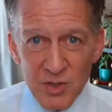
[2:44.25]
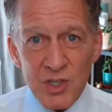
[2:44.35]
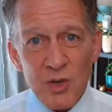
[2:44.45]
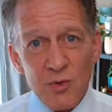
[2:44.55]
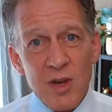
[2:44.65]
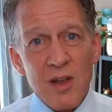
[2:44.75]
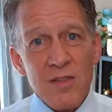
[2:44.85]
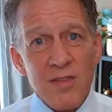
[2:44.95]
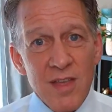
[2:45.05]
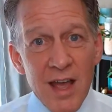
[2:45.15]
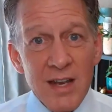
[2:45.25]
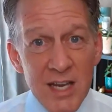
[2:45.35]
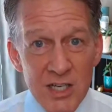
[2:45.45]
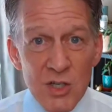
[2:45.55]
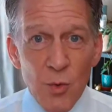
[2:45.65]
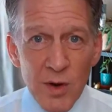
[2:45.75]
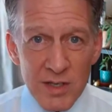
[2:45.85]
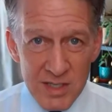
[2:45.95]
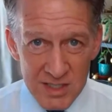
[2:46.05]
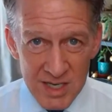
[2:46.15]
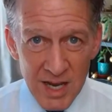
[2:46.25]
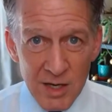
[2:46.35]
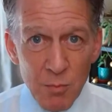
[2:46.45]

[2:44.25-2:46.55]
union that he's going to send